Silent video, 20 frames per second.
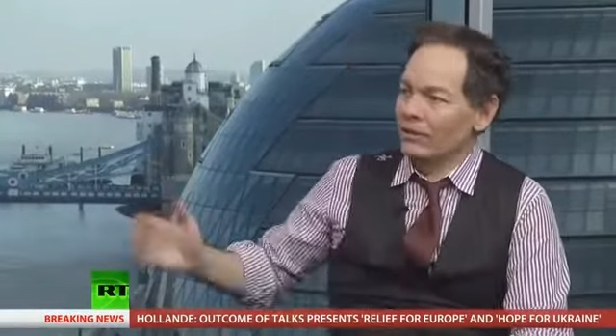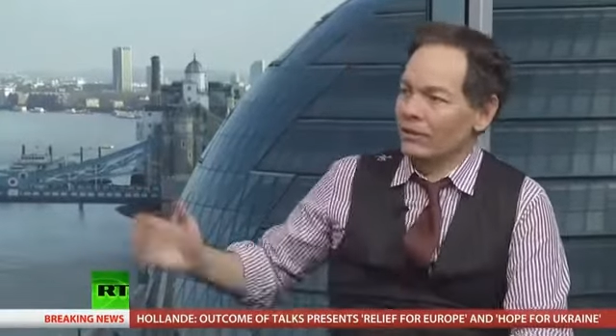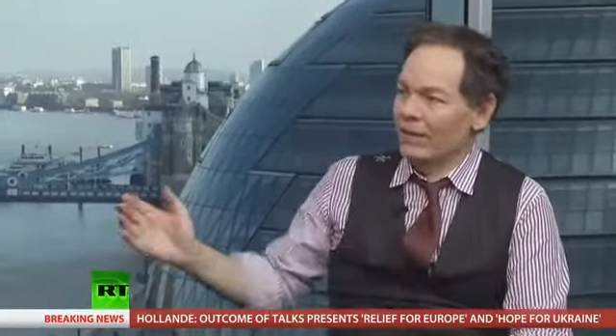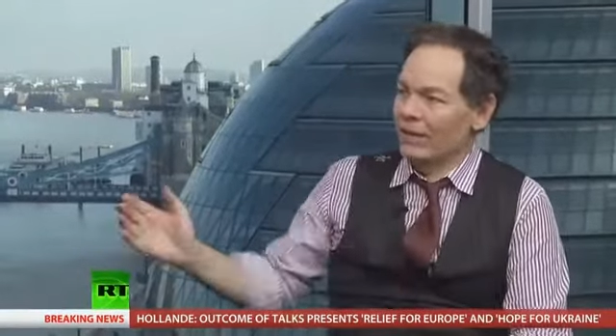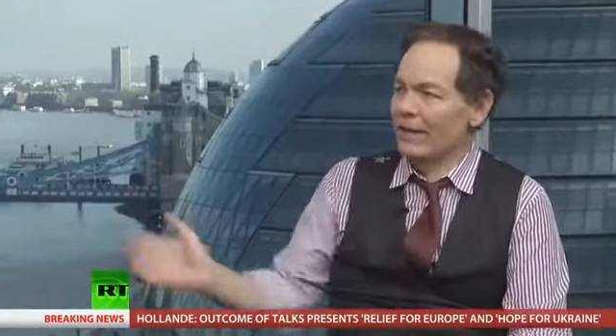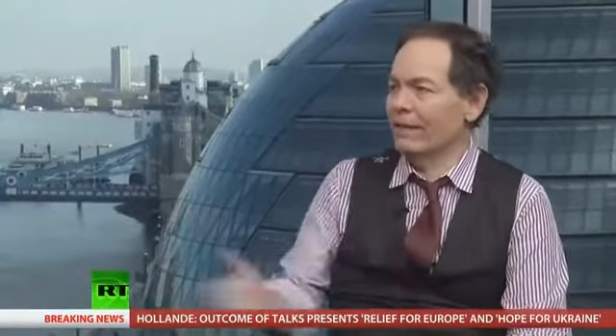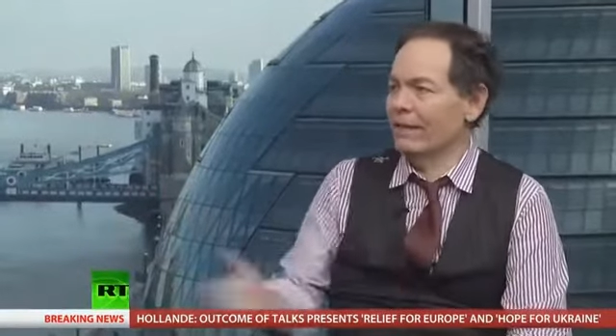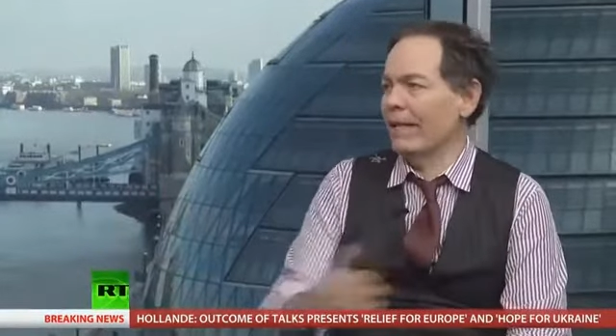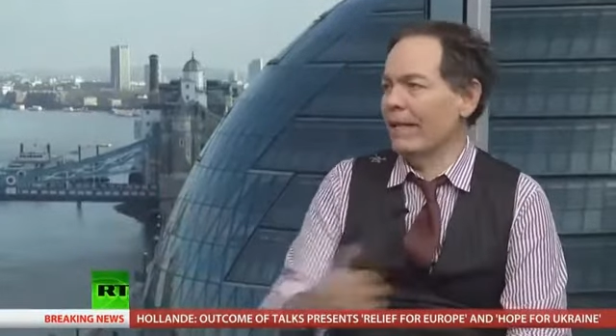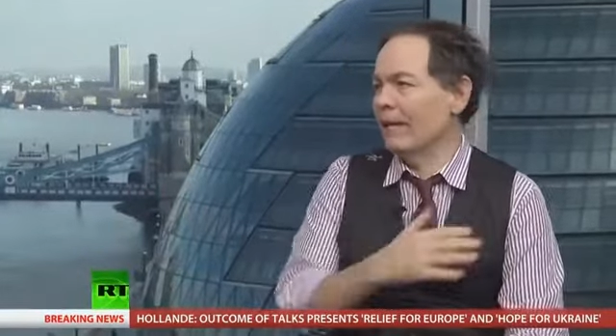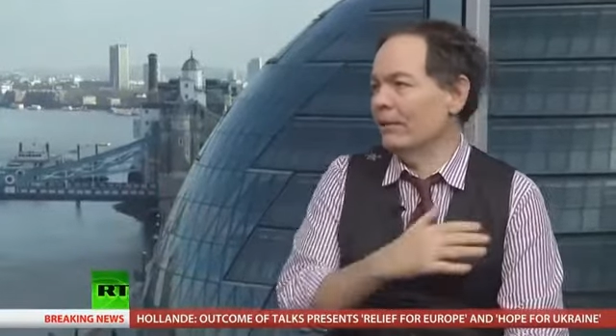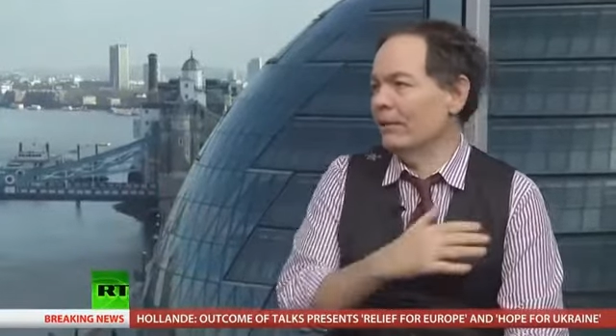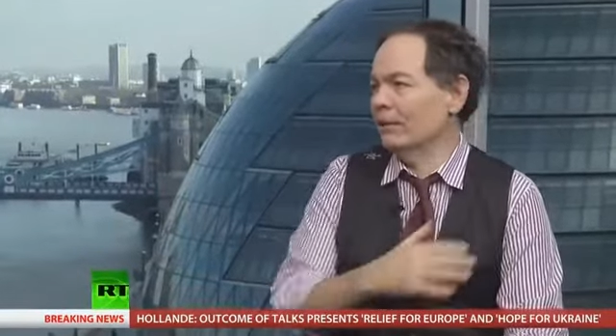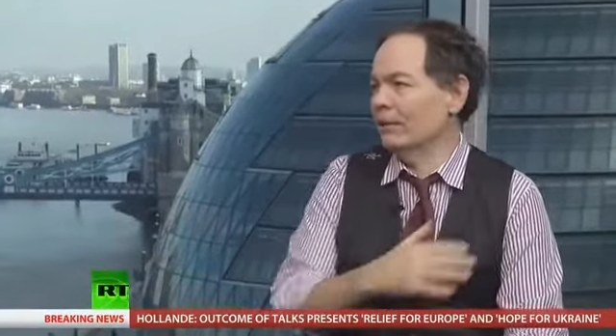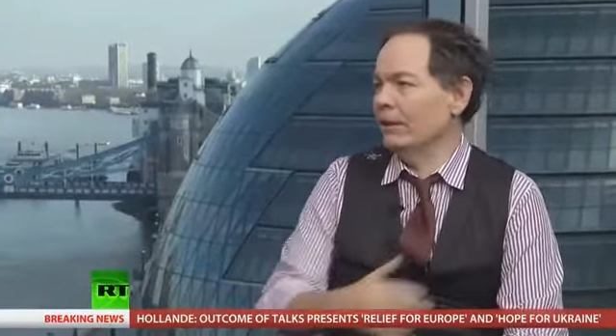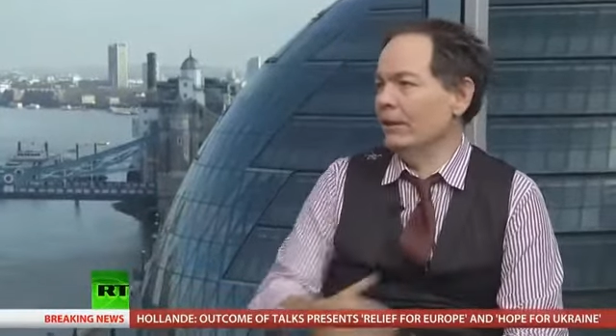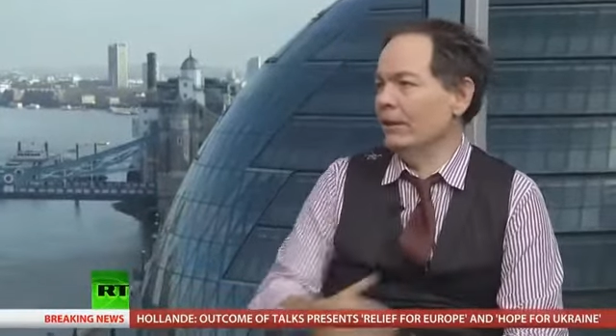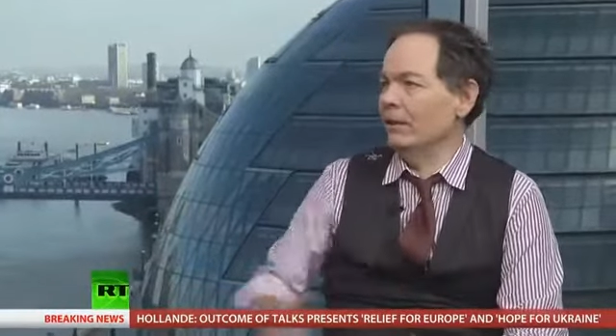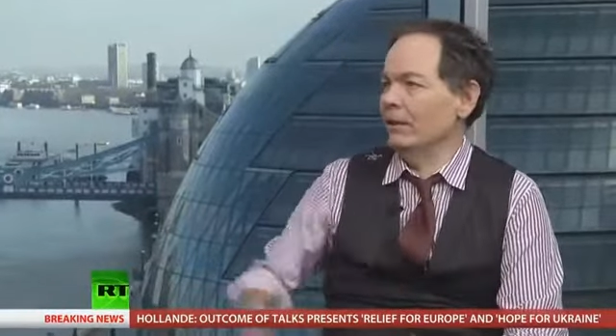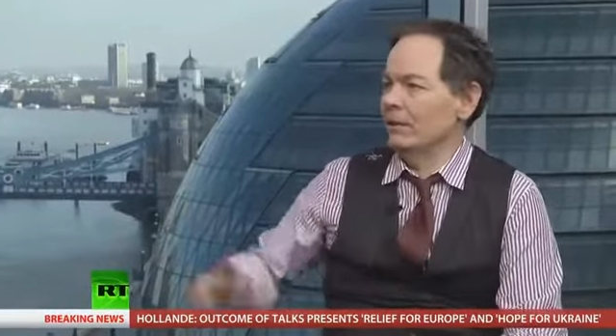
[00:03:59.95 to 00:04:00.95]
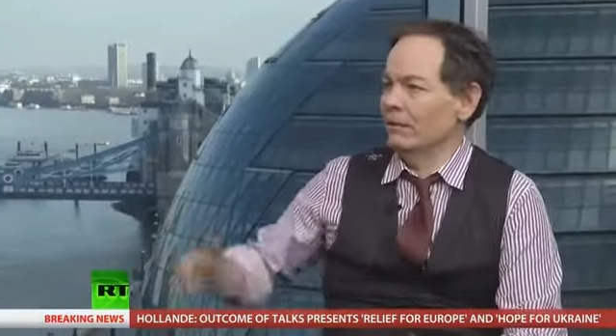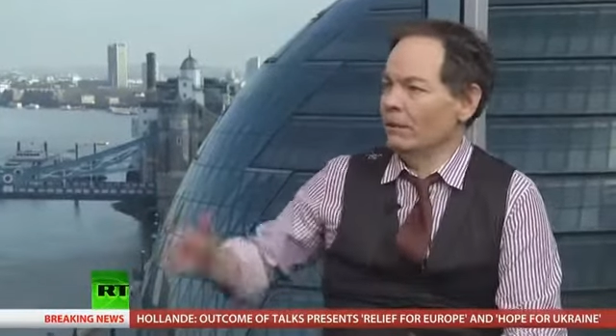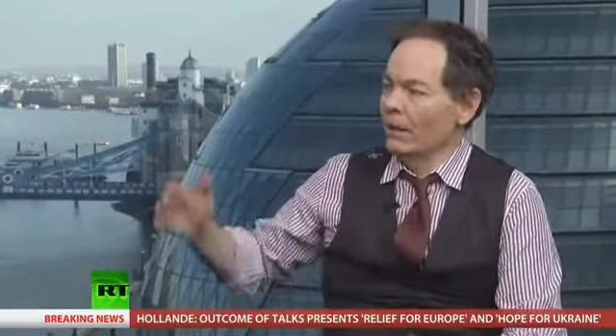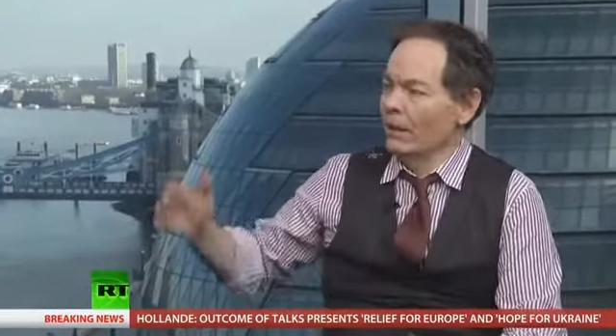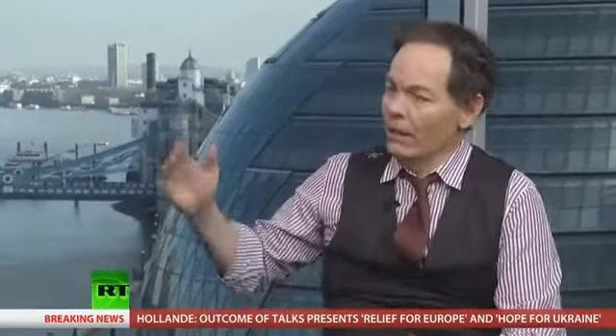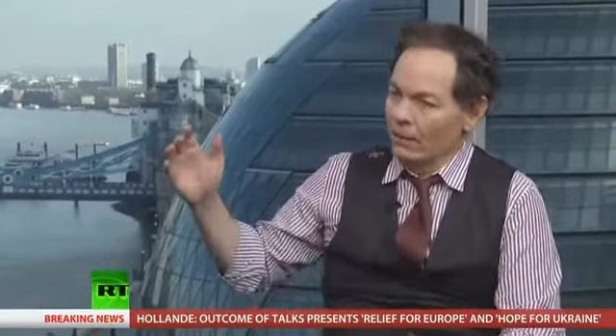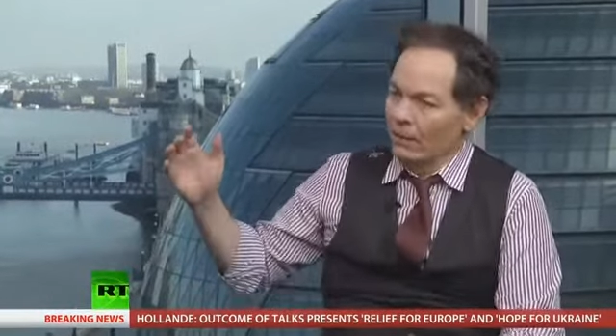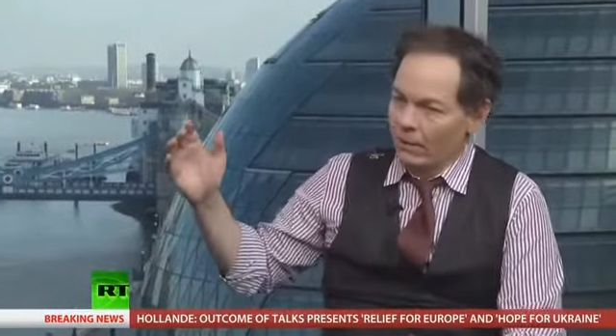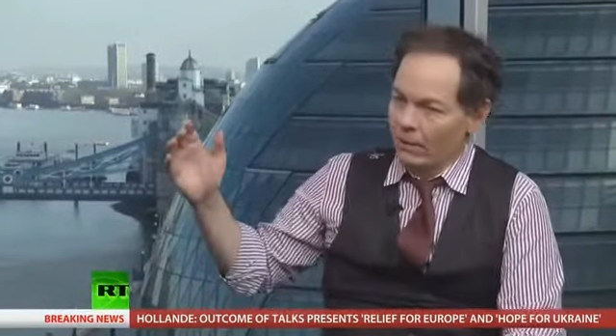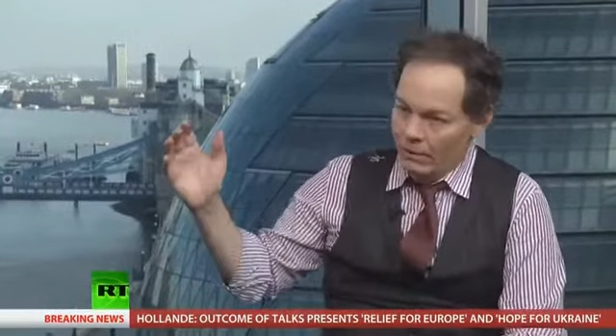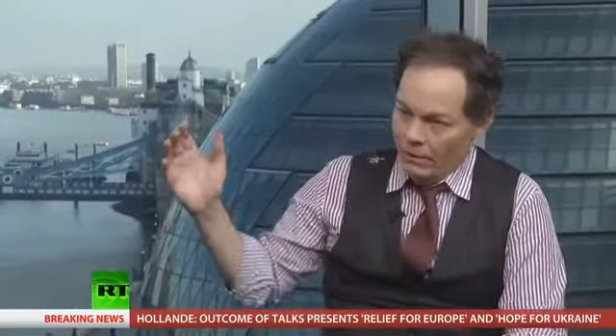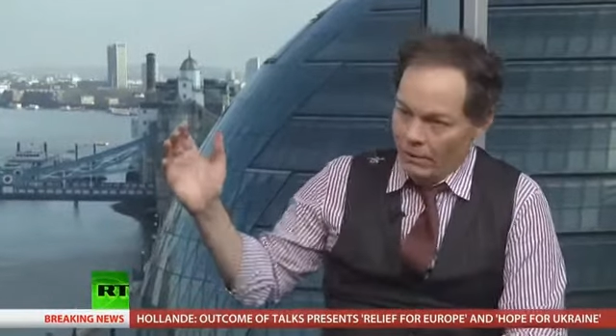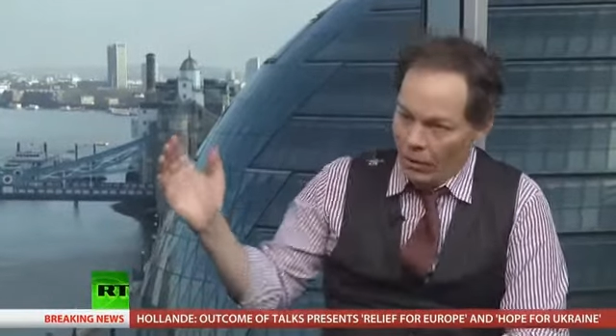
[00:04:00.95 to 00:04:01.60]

years, 10,000 years,